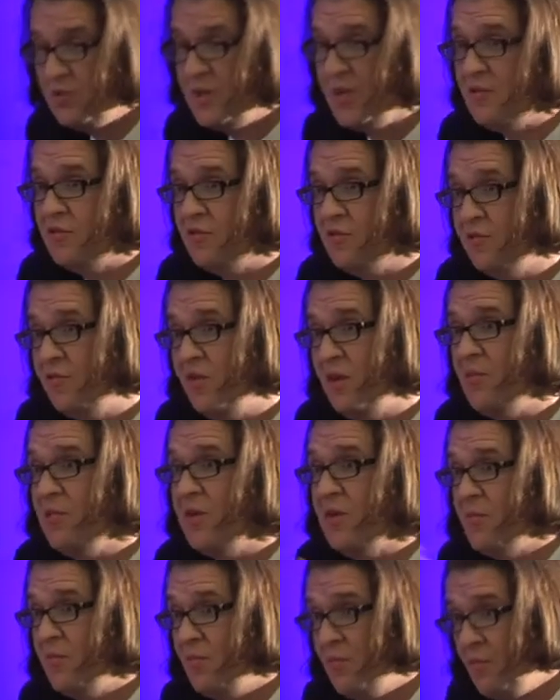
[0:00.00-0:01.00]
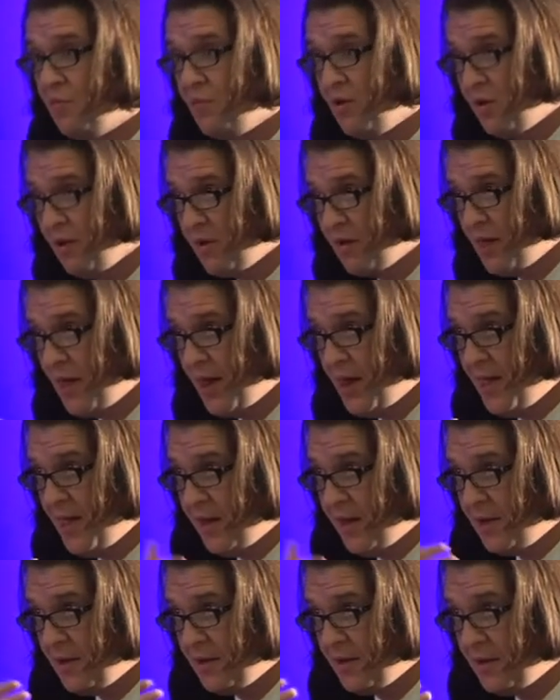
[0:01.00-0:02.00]
We had a very, mm, uh,
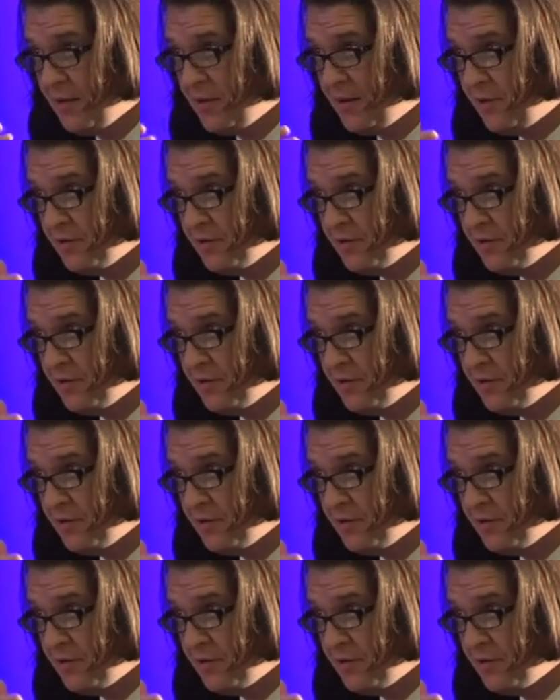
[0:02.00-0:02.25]
uh,